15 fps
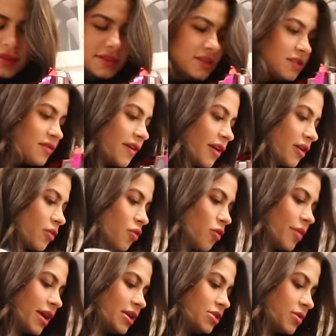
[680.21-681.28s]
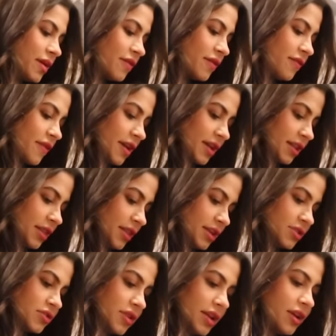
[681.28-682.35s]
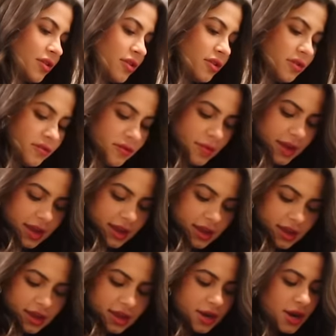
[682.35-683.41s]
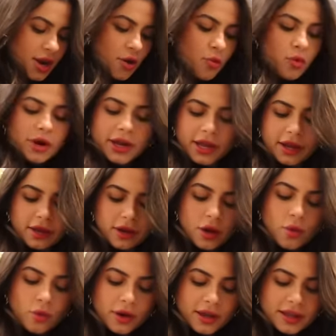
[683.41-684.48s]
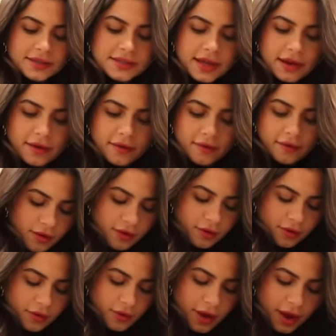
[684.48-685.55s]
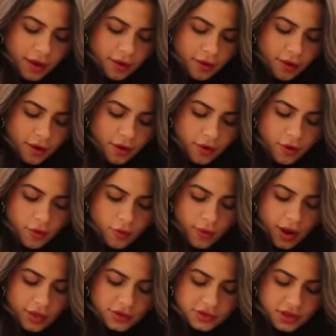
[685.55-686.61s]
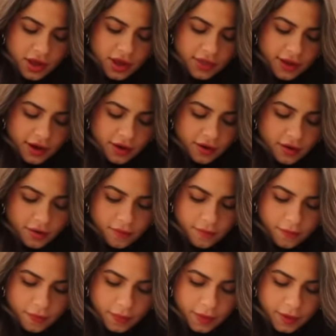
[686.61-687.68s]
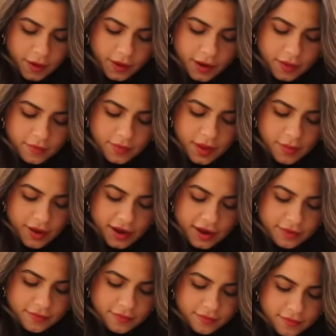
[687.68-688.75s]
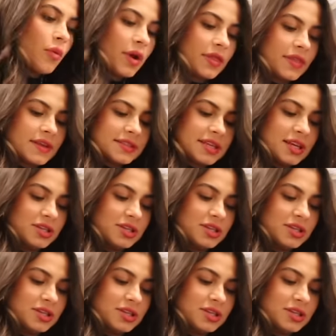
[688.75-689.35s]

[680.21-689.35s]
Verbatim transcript: this is very cool, but I do have confetti literally all over me. No warning. No warning in sight. Okay. Oh, wow, there's a lot in there. All right, get back in. Wait, this